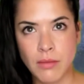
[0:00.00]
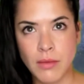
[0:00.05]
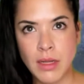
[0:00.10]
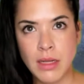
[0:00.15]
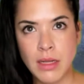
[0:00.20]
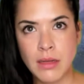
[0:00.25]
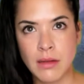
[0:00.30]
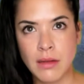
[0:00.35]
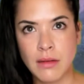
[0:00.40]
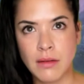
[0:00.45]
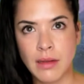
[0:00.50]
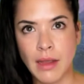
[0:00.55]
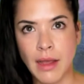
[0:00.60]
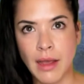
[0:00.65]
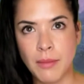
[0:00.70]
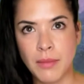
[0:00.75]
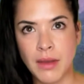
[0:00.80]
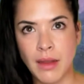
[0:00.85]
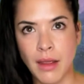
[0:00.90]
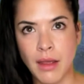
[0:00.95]
written,
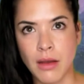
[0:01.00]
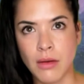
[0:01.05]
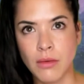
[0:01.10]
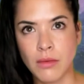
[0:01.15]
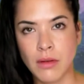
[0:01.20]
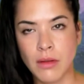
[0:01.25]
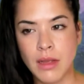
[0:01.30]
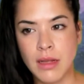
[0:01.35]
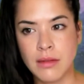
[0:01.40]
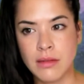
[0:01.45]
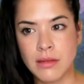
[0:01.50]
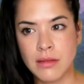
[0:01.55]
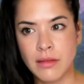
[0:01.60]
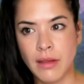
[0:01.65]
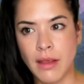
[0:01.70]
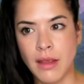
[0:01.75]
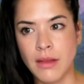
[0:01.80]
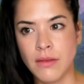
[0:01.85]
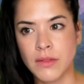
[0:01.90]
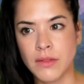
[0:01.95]
typed out, and
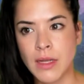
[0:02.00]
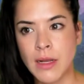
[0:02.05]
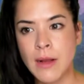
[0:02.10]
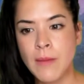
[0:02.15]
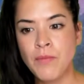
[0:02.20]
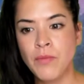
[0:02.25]
saved,